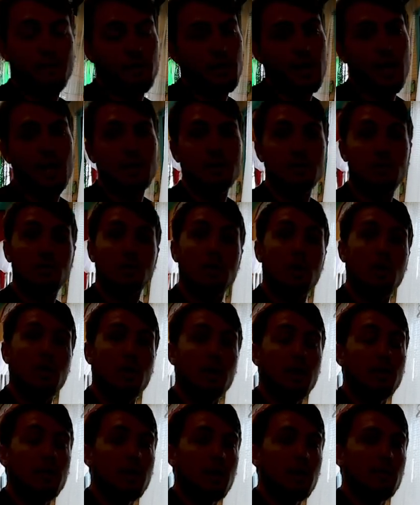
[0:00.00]
if you guys don't
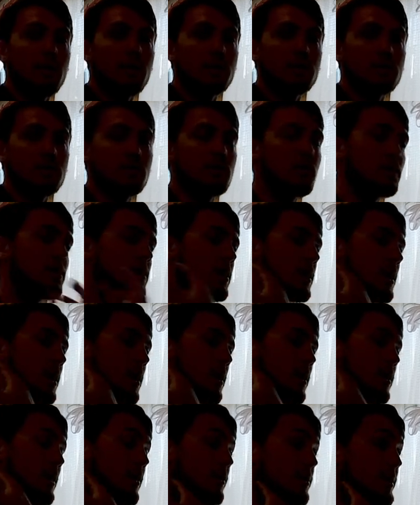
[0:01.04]
know anything about snook,
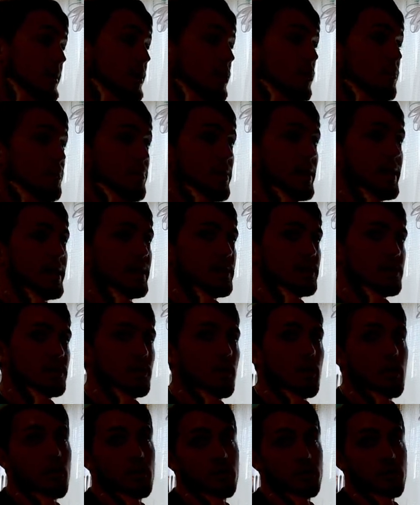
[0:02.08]
their gill plates
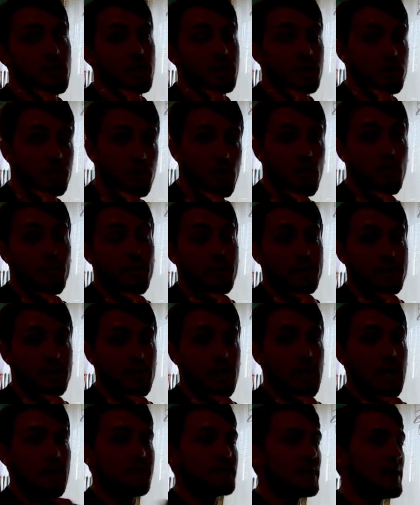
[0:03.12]
are as sharp as
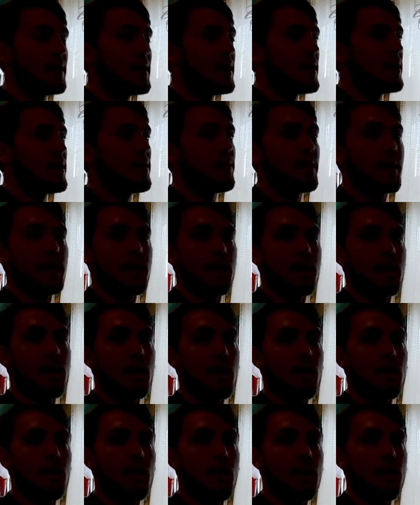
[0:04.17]
knives. They can
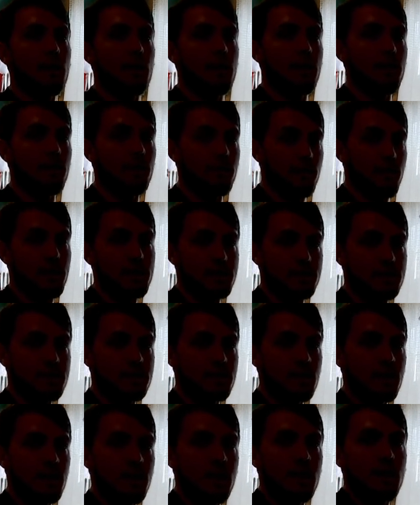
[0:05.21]
cut line like
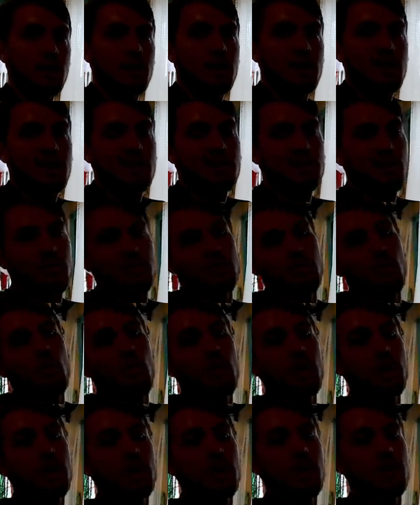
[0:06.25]
this. So
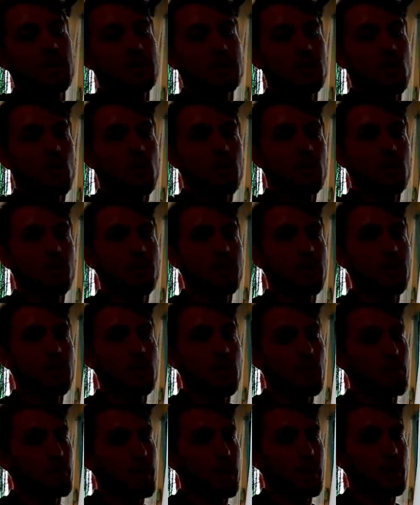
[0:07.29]
20 is going to be
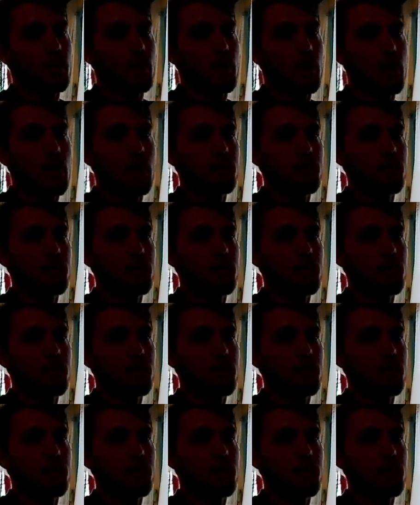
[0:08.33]
your better